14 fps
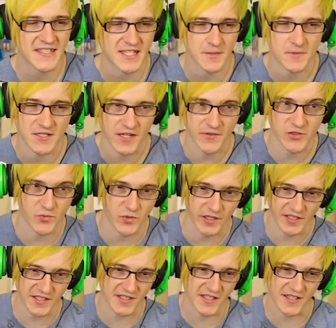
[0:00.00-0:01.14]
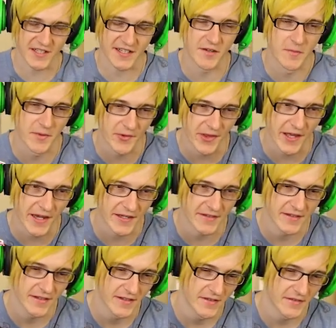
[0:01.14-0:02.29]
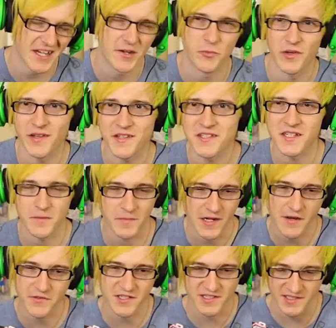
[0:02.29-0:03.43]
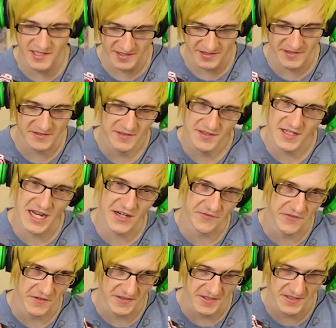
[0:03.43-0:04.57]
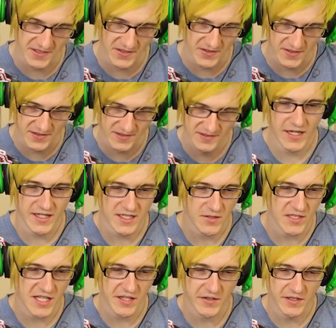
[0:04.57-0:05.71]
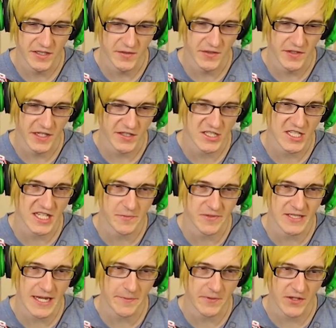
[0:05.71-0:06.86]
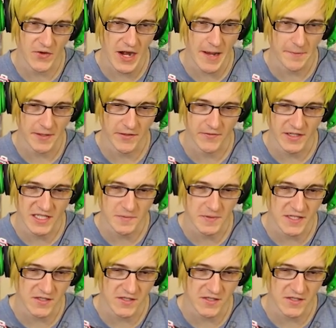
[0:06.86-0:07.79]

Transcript: Last episode, I was really sick. I remember that. Well, not really sick, but I was just like not feeling good at all. Alright, so let's kill her real quick. Just keep slapping the crap out of her. That's